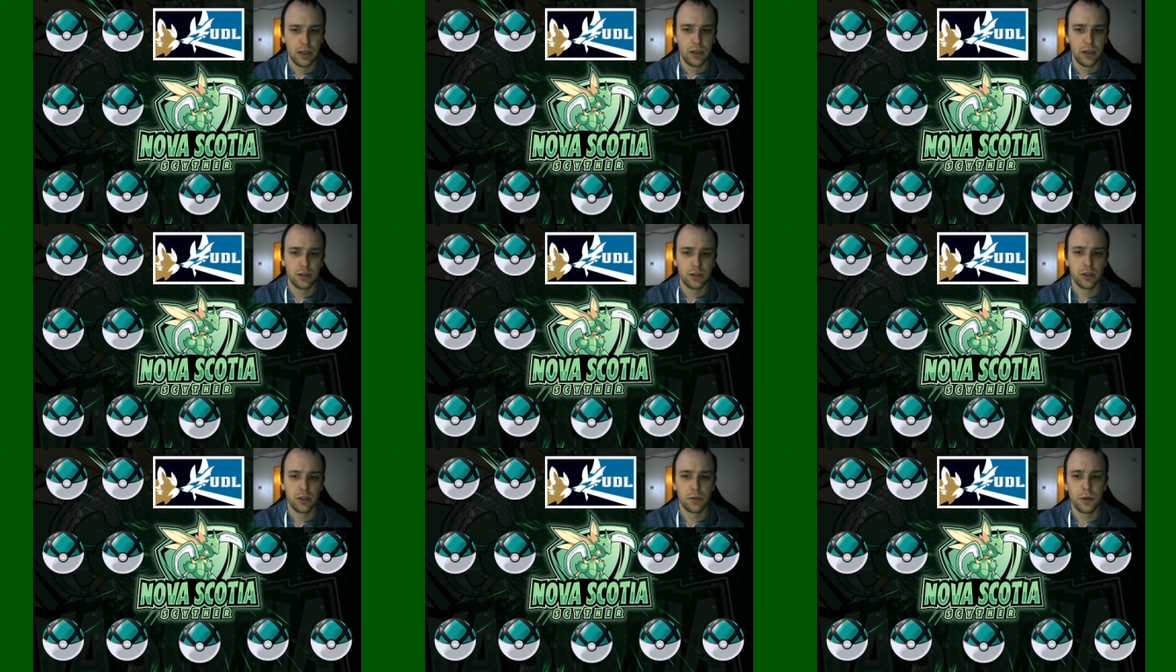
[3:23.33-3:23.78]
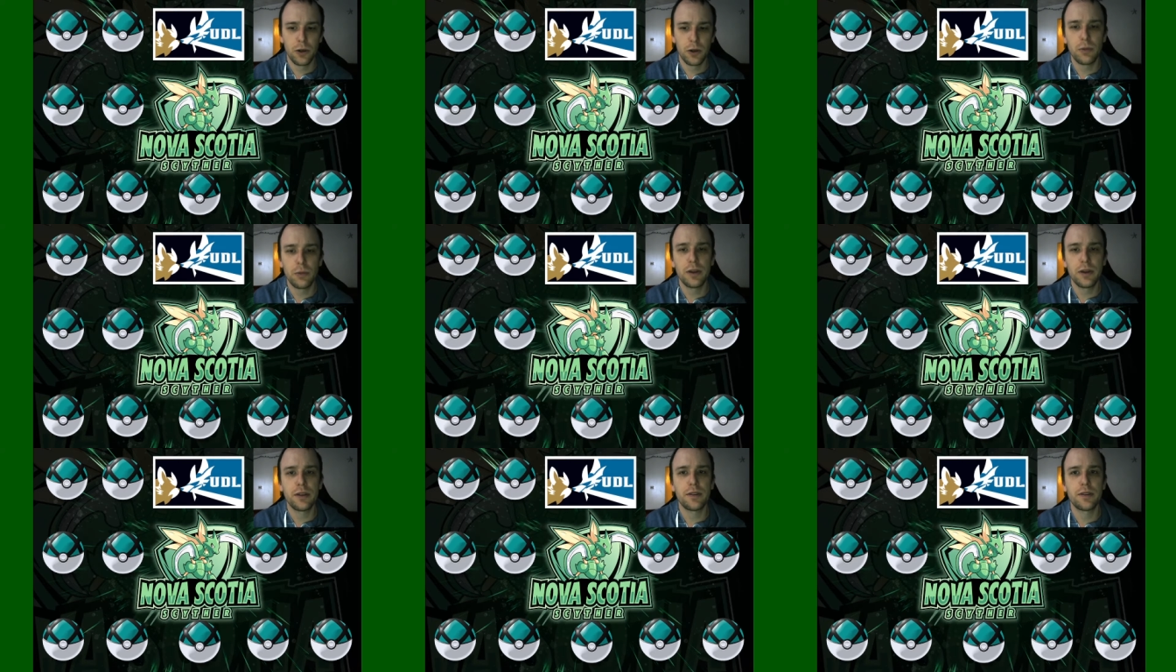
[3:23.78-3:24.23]
So the
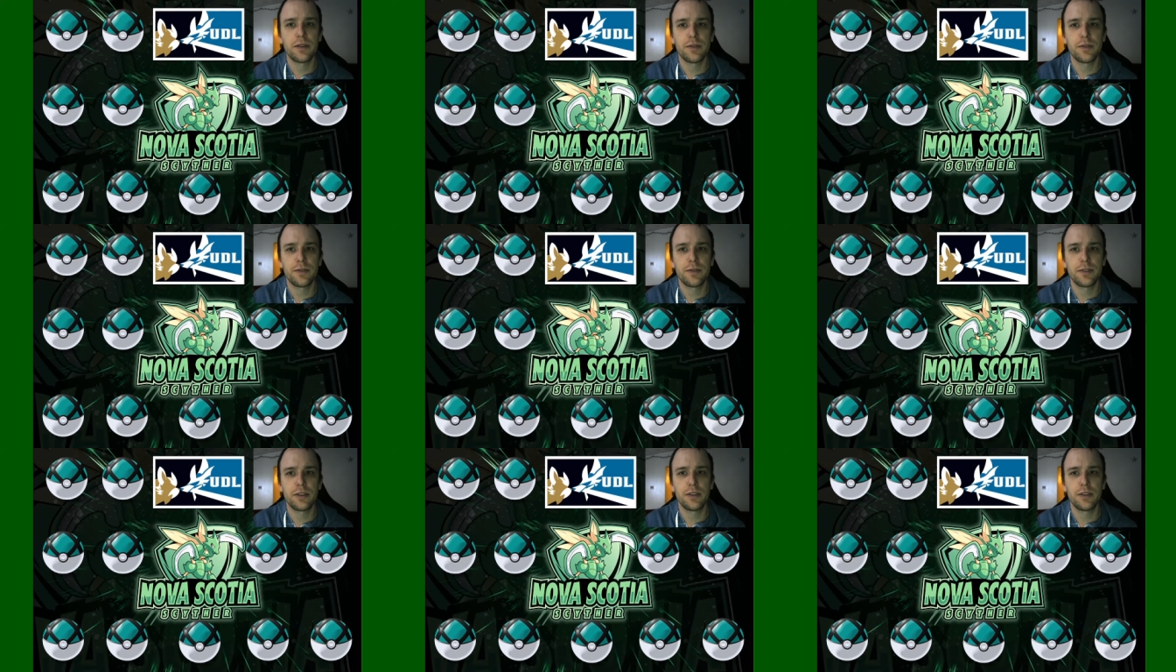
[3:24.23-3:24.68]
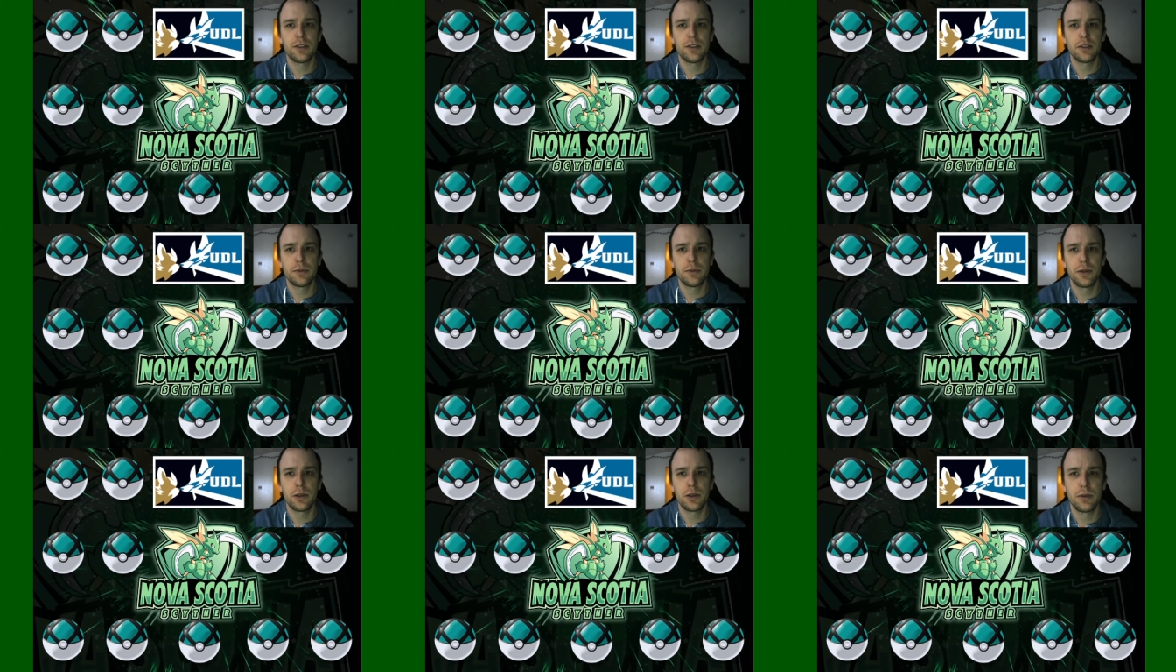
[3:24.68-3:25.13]

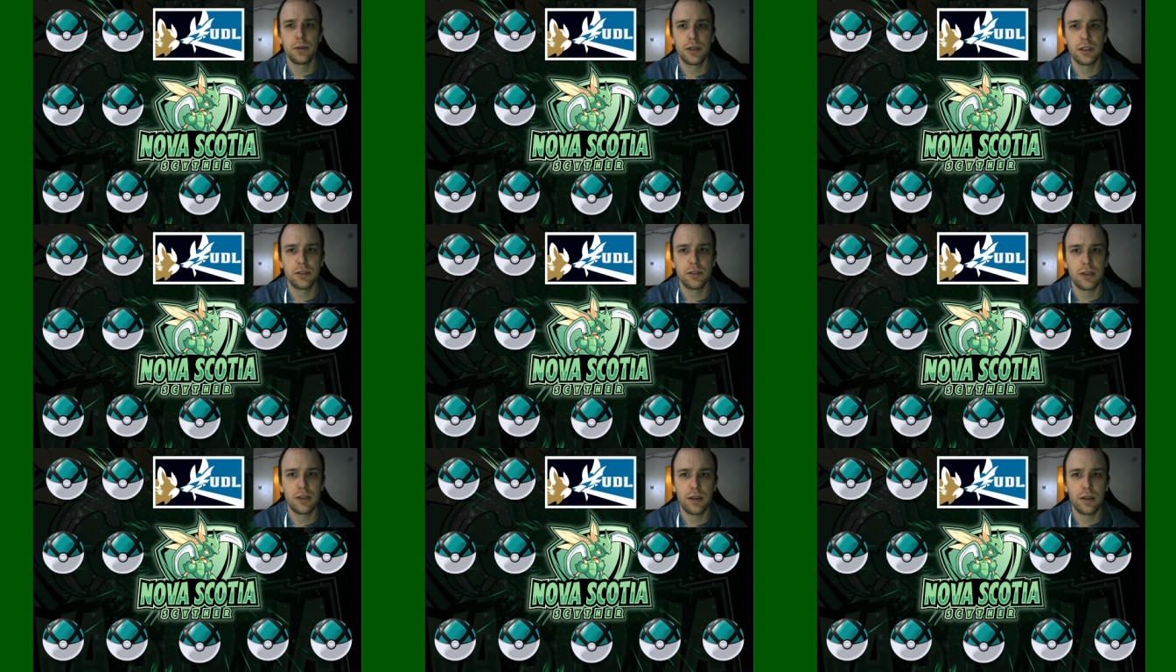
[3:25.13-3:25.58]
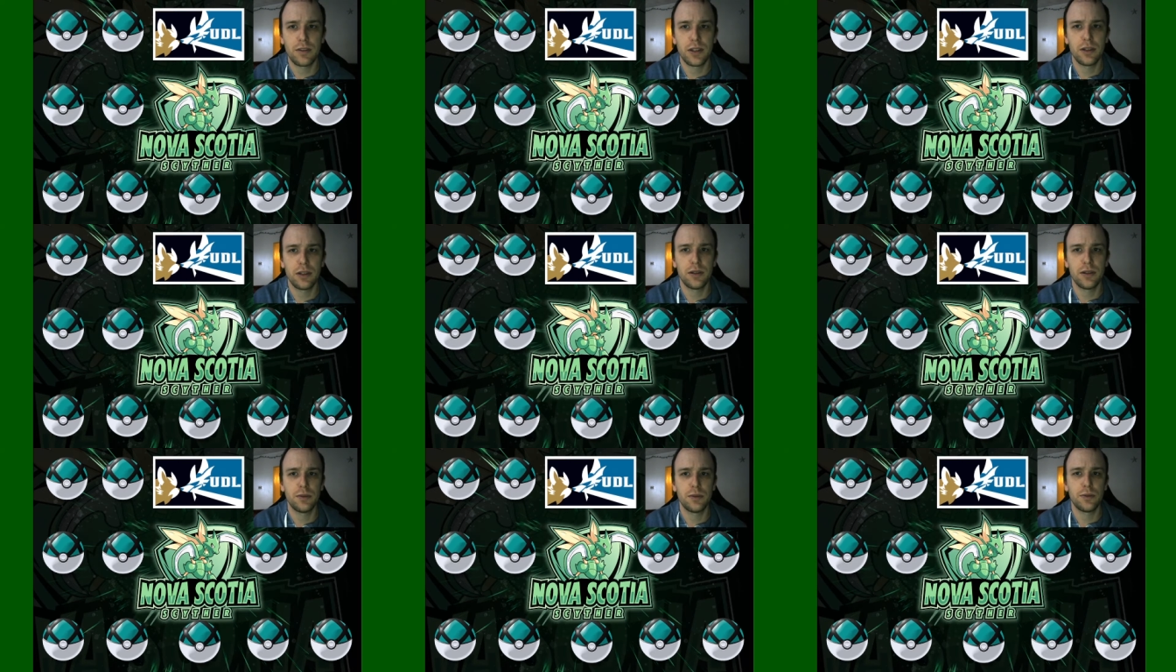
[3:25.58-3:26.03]
first Pokemon I
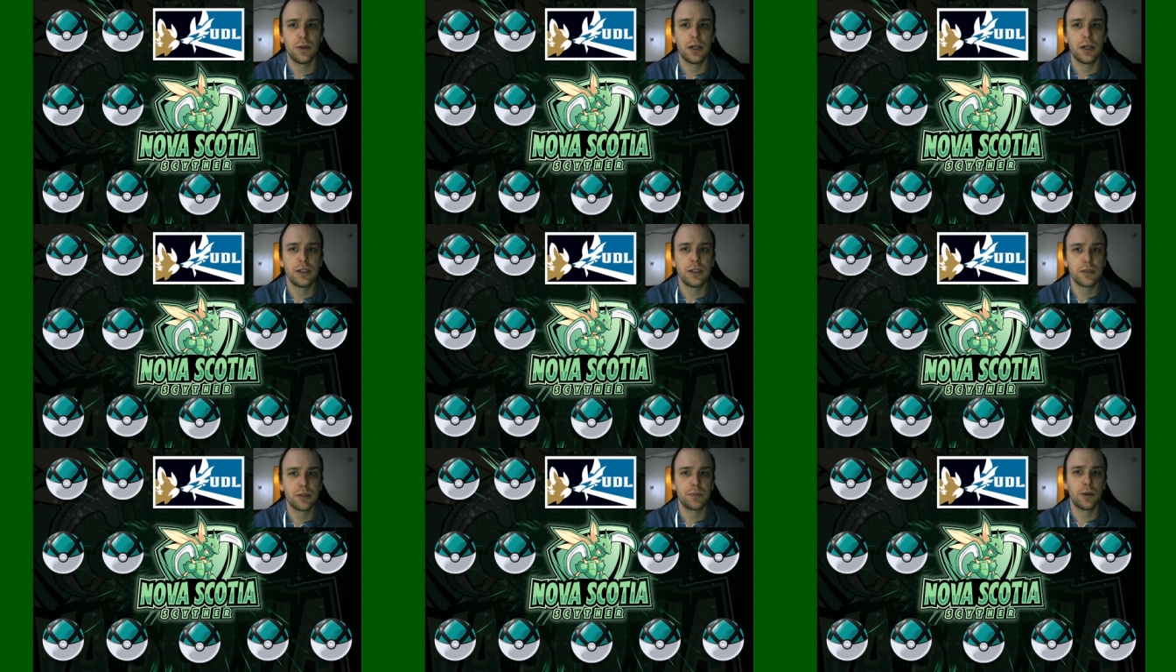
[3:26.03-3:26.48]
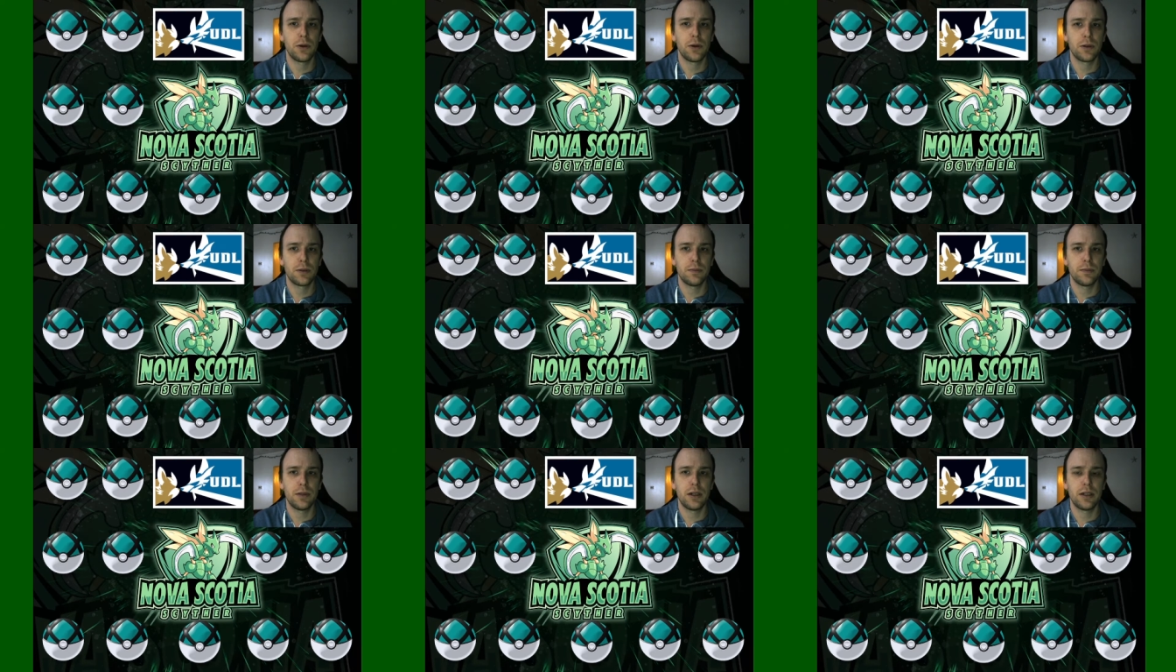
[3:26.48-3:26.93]
drafted was a
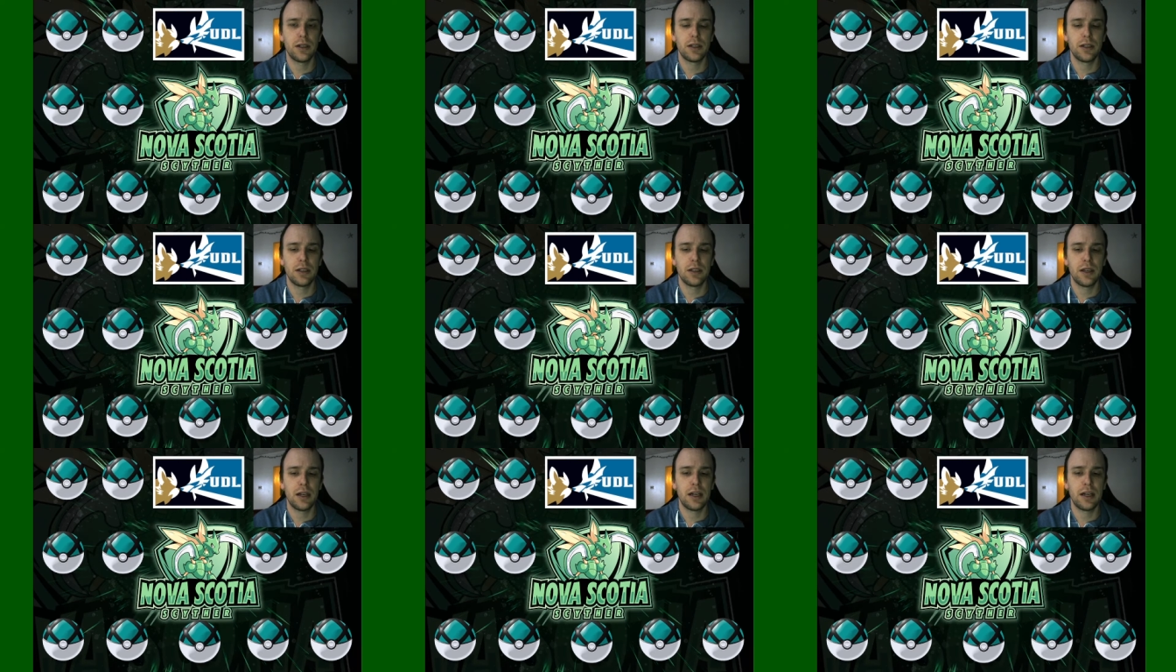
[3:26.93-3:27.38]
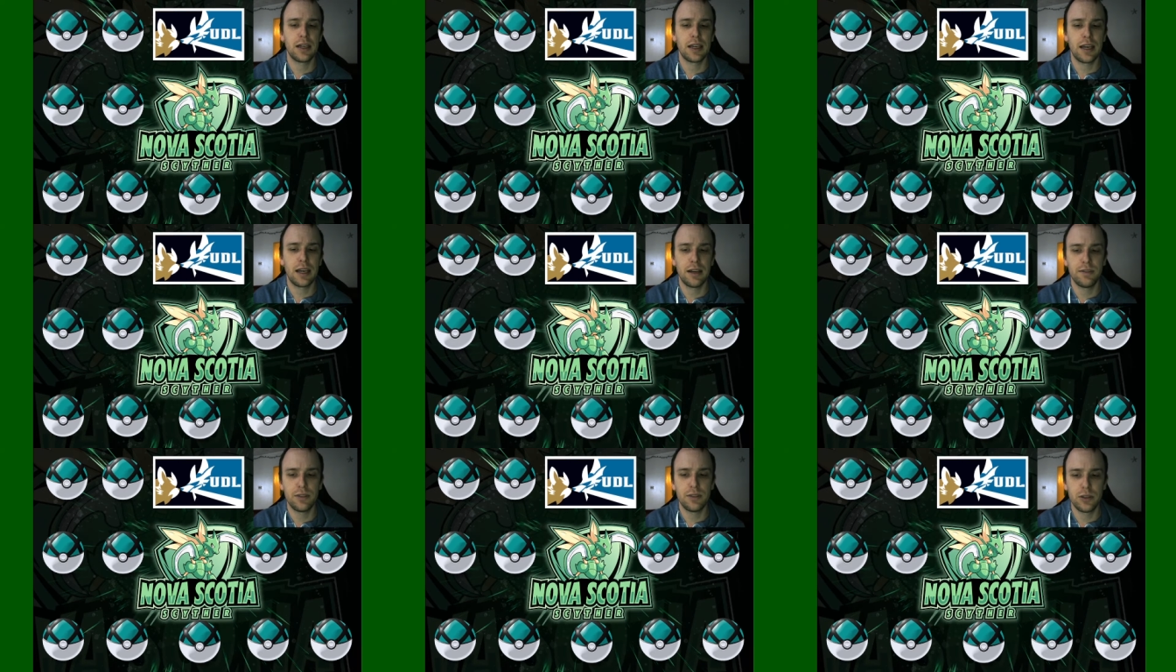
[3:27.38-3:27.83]
Pokemon I
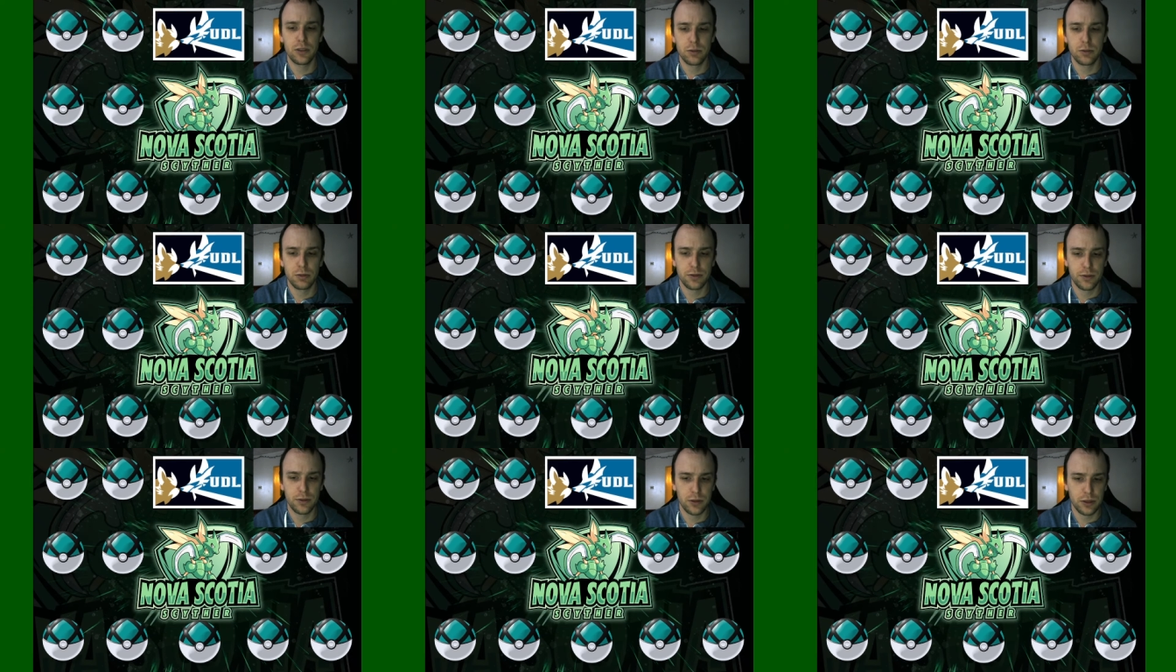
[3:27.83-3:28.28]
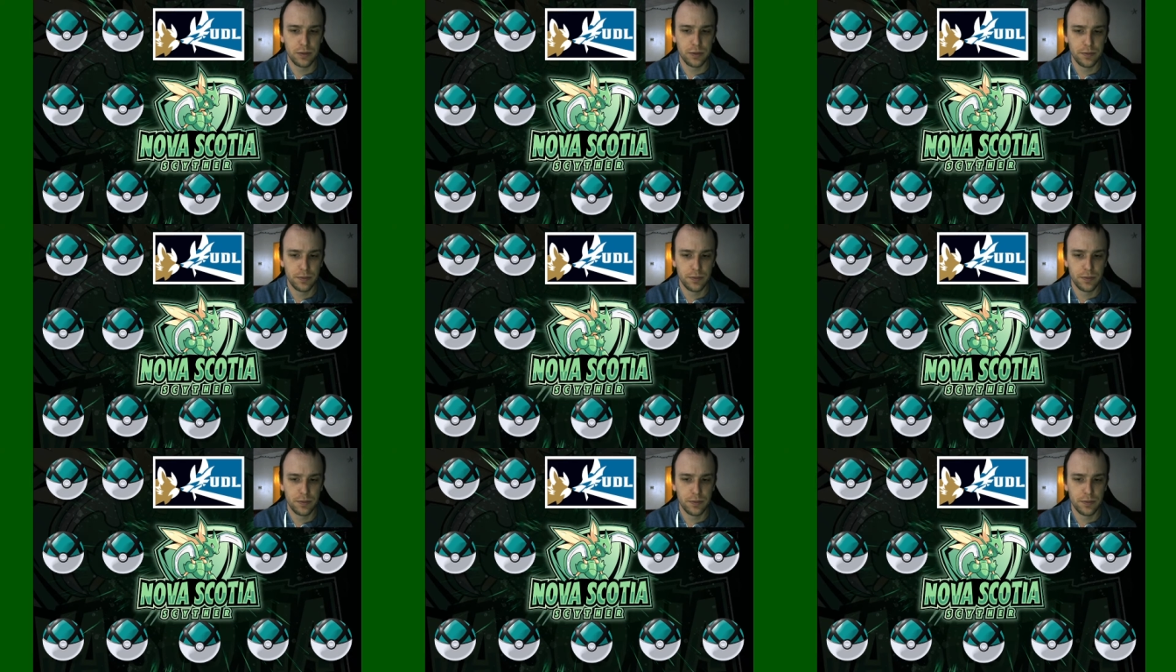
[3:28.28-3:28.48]
have used before,